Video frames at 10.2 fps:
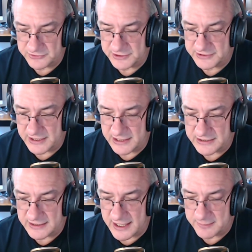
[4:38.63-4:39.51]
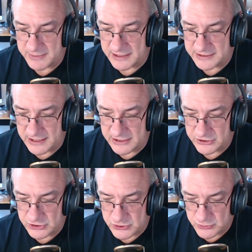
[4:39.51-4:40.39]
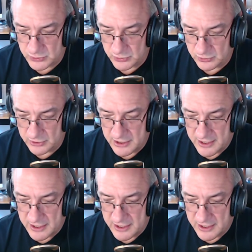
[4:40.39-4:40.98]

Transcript: that they had not maintained control